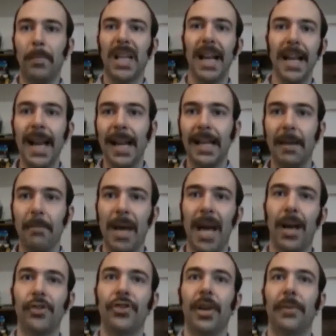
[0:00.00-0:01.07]
Canadian
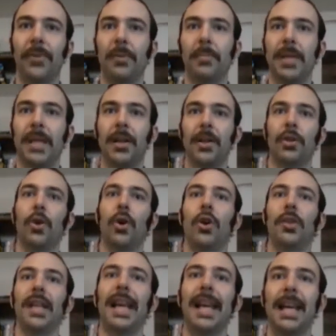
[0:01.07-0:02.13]
pal Jeff Lemire
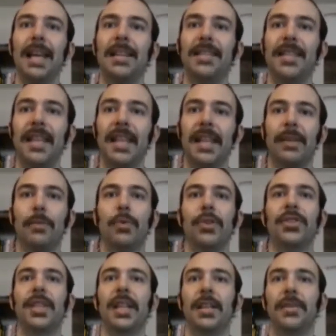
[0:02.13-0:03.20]
called AD, which
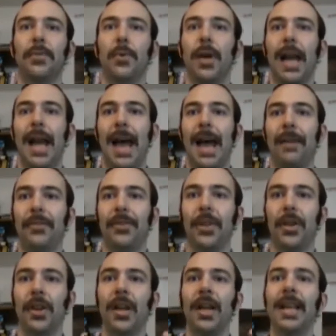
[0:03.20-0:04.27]
stands for
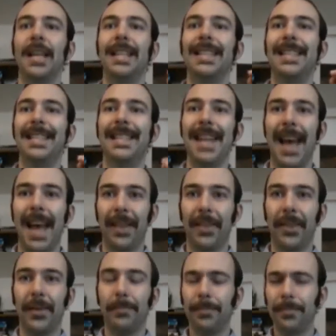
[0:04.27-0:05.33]
After
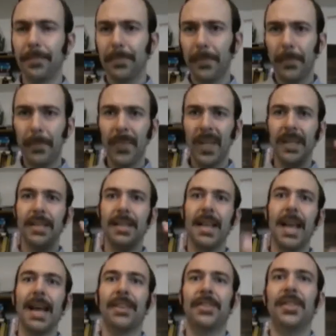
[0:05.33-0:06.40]
Death.
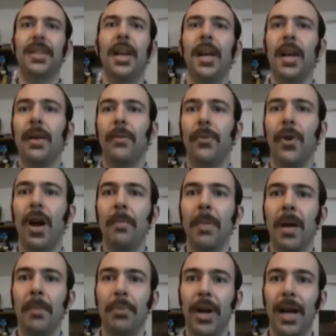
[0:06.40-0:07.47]
Next, from
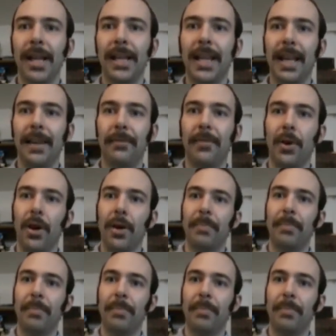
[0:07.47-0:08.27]
Brian K. Vaughan,